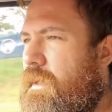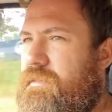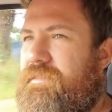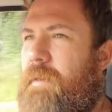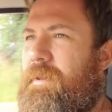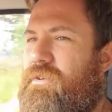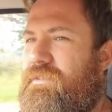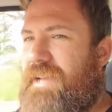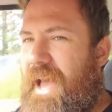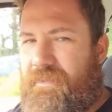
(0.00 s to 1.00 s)
So many
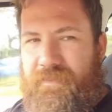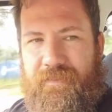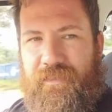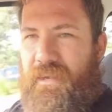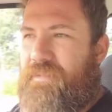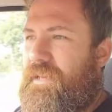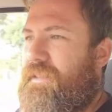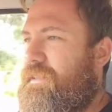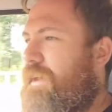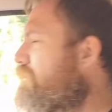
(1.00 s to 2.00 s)
good chats. John's gonna love